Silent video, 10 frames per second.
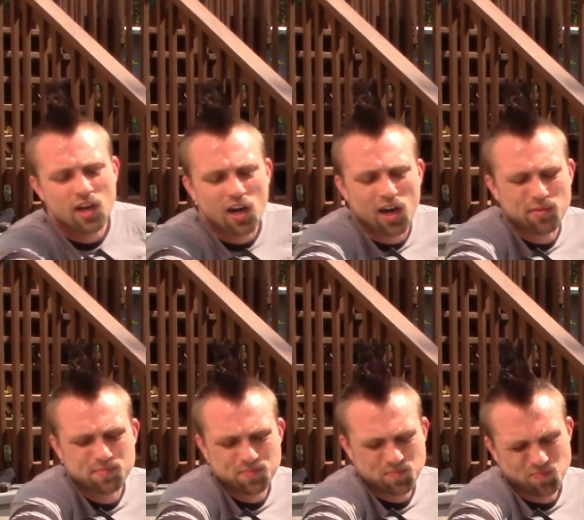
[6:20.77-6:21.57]
um,
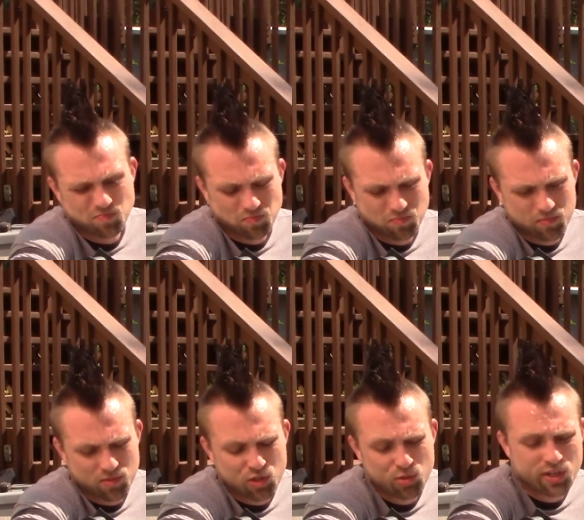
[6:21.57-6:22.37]

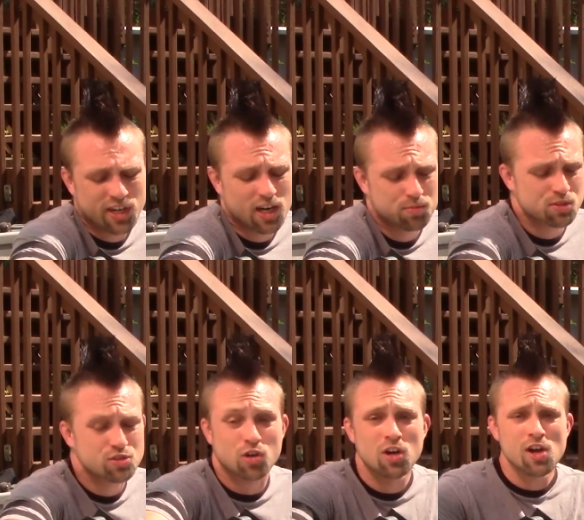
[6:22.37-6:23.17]
tuning knobs.
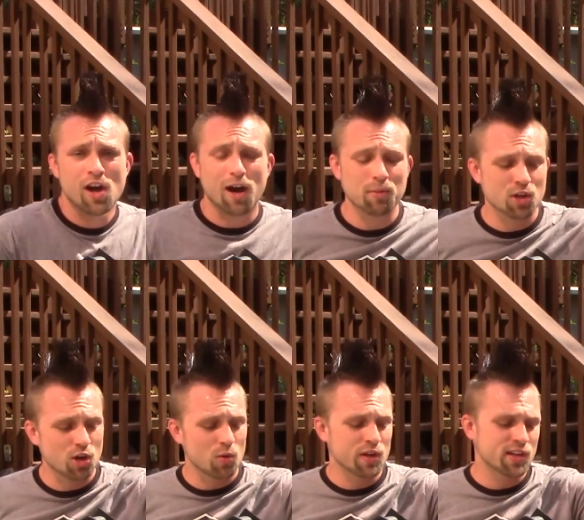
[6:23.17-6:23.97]
So I'm going to
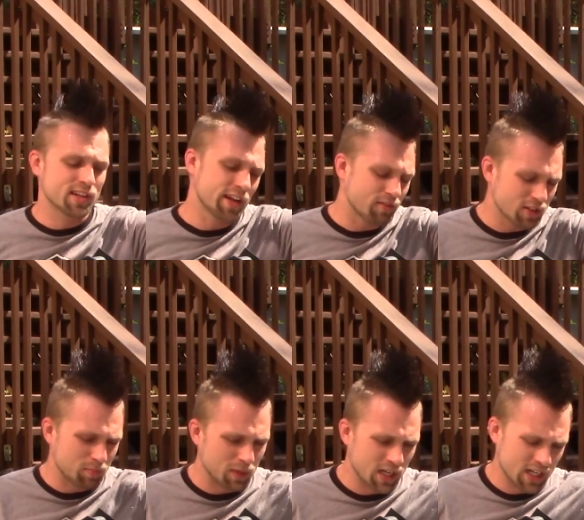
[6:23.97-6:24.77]
go in, level the
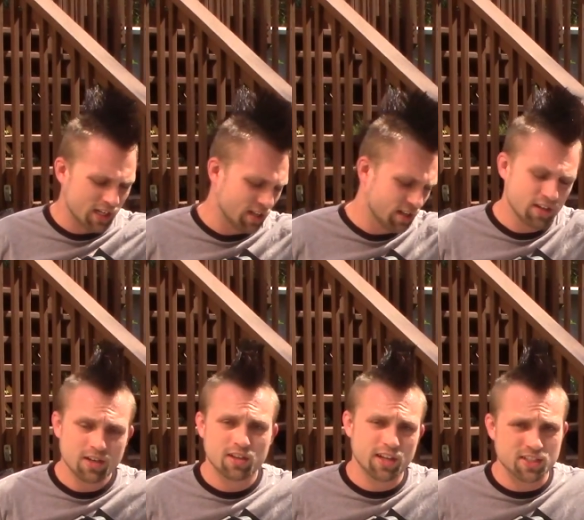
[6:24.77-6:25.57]
bed,
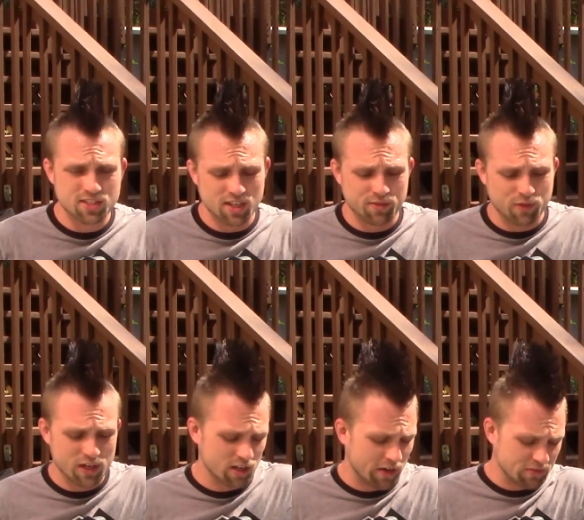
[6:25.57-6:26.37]
let's uh,
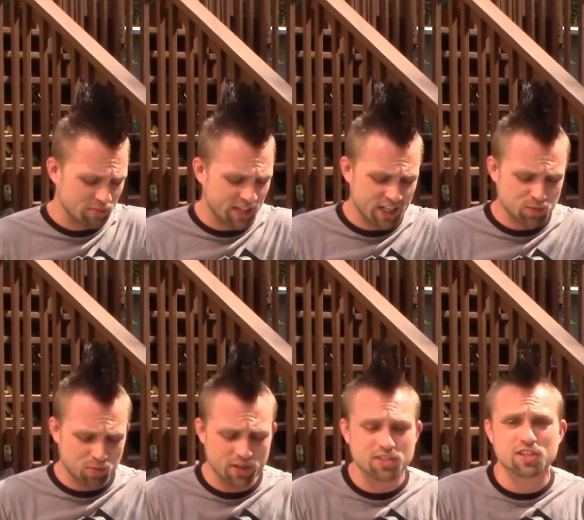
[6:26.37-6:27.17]
fire off some test
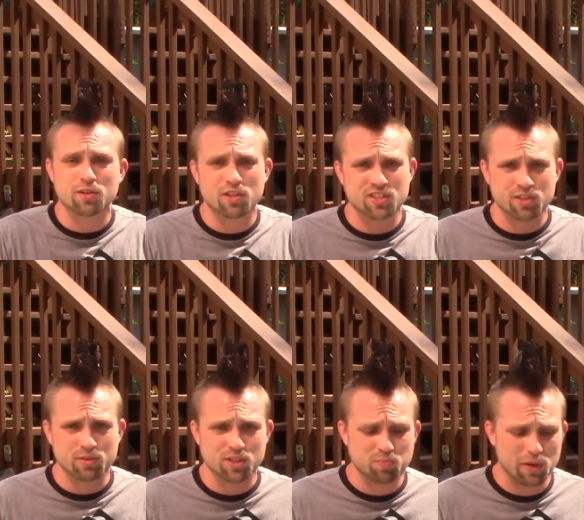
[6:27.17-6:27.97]
prints, and let's see
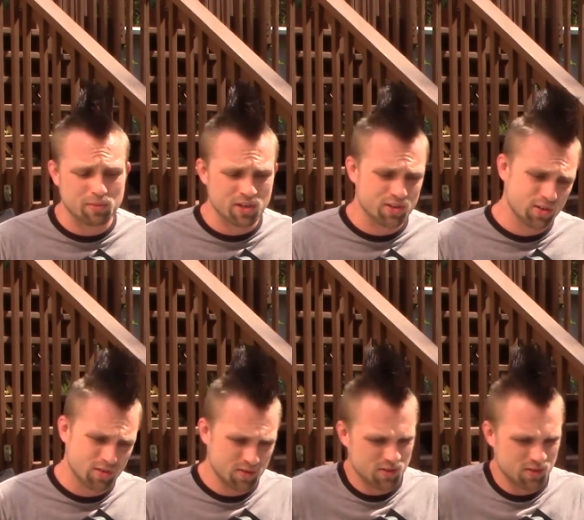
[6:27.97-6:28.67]
what this baby can do.